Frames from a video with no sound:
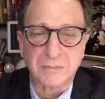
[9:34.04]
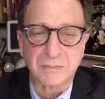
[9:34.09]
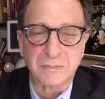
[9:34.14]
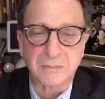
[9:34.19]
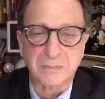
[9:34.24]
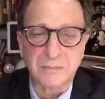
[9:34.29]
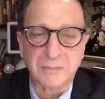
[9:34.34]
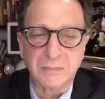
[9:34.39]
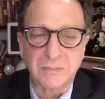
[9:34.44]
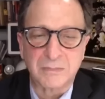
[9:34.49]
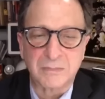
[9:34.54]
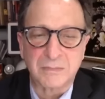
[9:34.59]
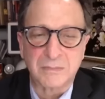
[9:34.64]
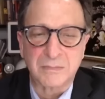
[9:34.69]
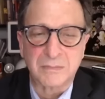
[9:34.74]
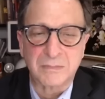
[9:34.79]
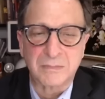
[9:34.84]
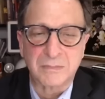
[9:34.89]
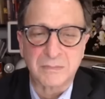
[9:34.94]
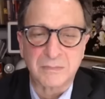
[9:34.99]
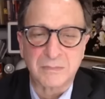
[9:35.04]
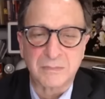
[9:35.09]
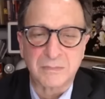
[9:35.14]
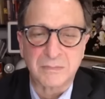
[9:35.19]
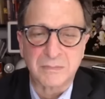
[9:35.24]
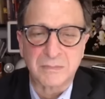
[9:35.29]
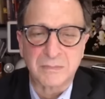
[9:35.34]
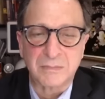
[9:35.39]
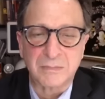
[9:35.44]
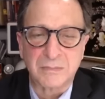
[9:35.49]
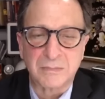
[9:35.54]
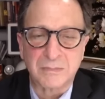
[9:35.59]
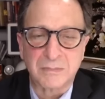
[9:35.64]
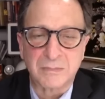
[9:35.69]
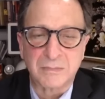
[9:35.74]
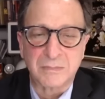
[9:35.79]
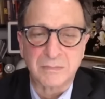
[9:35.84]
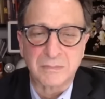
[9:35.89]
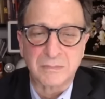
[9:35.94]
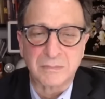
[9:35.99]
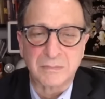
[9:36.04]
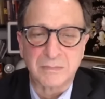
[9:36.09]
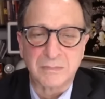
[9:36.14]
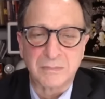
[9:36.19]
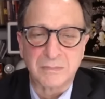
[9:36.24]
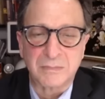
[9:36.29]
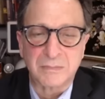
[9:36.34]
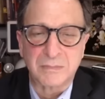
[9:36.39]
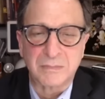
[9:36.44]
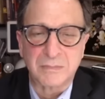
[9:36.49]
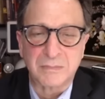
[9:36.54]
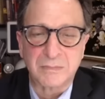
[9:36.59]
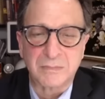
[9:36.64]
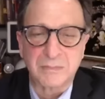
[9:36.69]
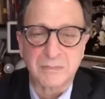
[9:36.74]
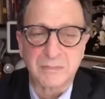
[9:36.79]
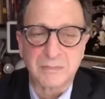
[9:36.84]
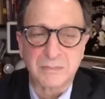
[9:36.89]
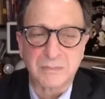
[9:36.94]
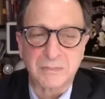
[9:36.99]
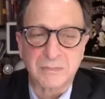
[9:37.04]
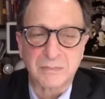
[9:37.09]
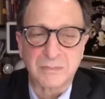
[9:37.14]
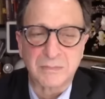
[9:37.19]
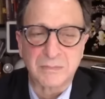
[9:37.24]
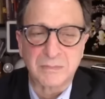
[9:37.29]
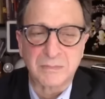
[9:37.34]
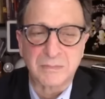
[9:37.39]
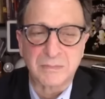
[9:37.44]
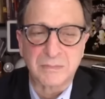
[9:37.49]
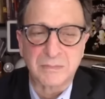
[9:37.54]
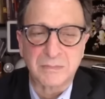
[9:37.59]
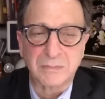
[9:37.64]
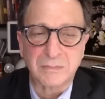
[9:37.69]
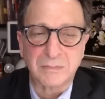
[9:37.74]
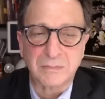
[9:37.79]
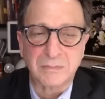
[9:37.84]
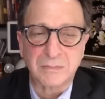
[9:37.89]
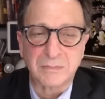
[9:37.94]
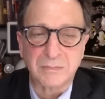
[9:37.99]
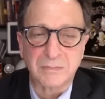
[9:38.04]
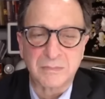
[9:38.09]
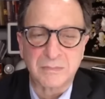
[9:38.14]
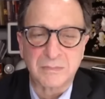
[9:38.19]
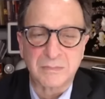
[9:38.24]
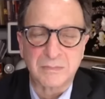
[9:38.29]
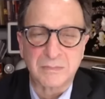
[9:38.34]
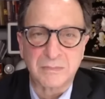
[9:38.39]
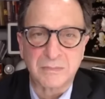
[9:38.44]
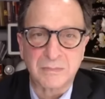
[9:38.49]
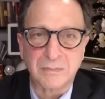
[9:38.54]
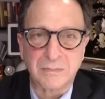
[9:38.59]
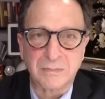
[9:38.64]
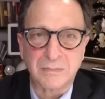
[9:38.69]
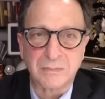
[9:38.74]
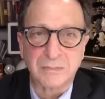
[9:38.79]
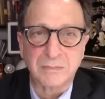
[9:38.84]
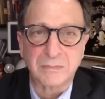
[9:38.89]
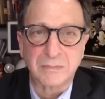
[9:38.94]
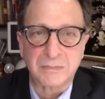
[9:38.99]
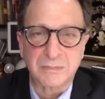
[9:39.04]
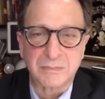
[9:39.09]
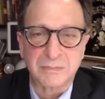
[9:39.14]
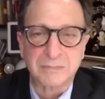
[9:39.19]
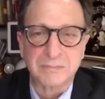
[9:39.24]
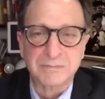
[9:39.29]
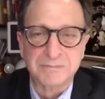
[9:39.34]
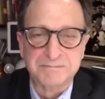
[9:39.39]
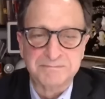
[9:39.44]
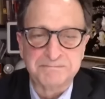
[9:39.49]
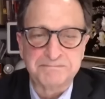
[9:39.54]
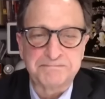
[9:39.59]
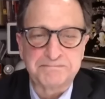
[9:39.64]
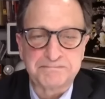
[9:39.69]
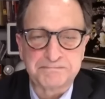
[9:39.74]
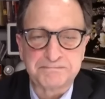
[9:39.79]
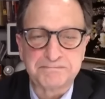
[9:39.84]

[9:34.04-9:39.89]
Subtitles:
[no speech]